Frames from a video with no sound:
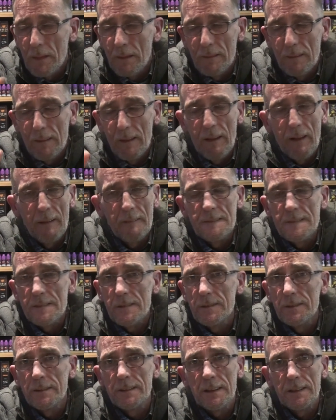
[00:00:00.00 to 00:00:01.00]
yeah,
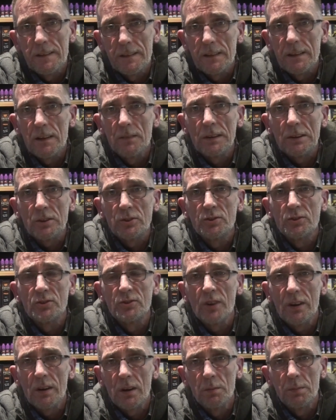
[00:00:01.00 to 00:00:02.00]
she didn't give a
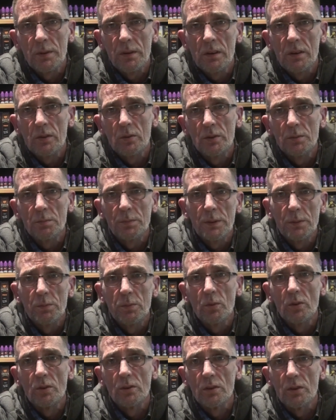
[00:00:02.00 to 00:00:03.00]
shit about her own
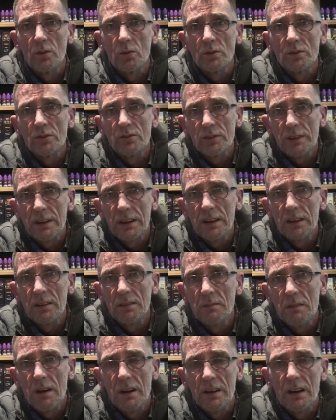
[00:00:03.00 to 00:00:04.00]
people in her own state,
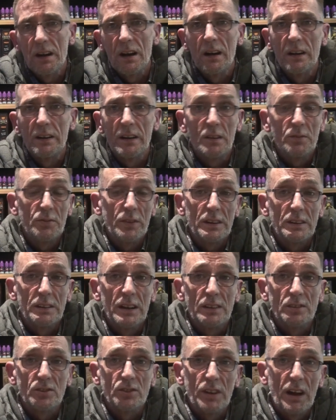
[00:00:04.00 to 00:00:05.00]
and I think
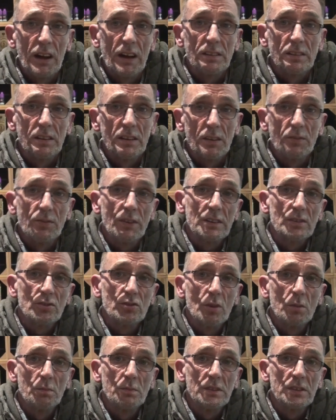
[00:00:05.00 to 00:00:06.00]
that's sad, and I think
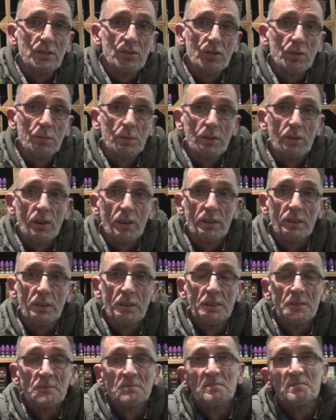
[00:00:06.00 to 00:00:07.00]
something needs to be done.
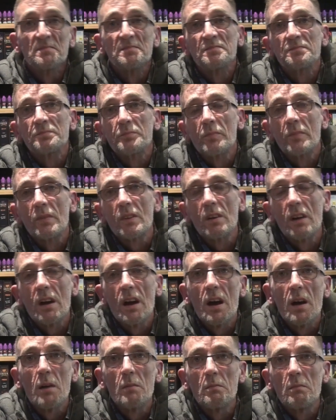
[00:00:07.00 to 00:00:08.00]

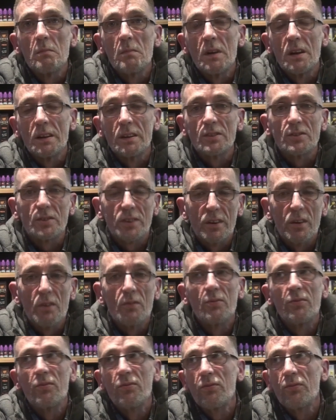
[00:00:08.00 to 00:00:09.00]
And it's got
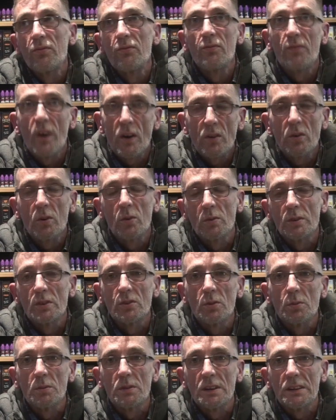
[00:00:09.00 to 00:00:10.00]
fuck all to
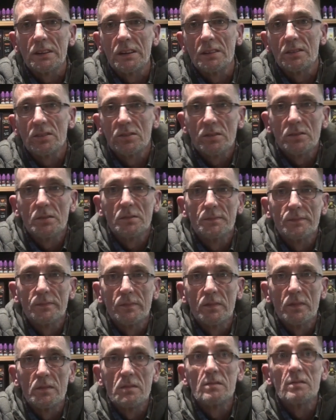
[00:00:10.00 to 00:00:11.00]
do with the kids.
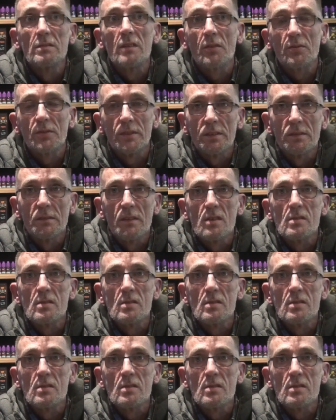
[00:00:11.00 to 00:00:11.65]
Nothing